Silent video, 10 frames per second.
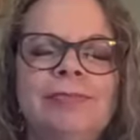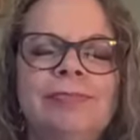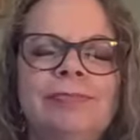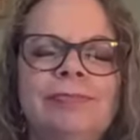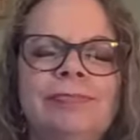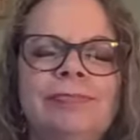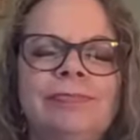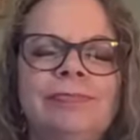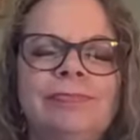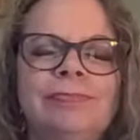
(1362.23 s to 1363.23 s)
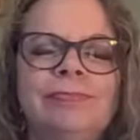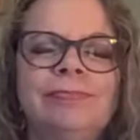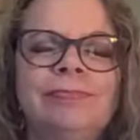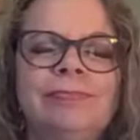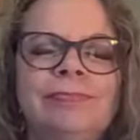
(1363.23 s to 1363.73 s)

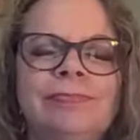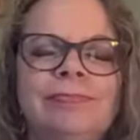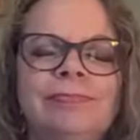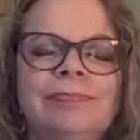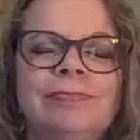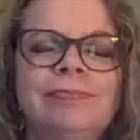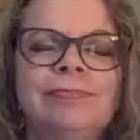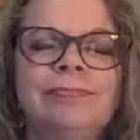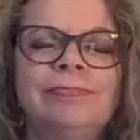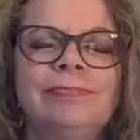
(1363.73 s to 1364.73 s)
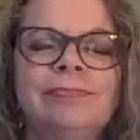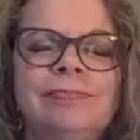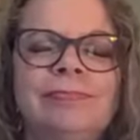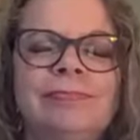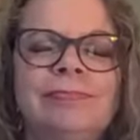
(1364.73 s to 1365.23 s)

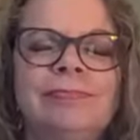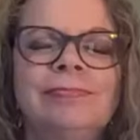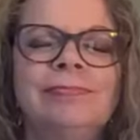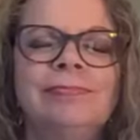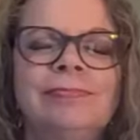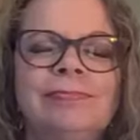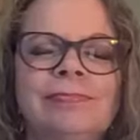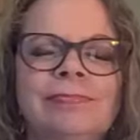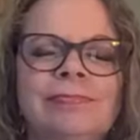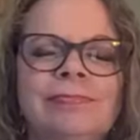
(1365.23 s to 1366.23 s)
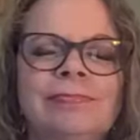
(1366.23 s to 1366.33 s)
(no one is talking)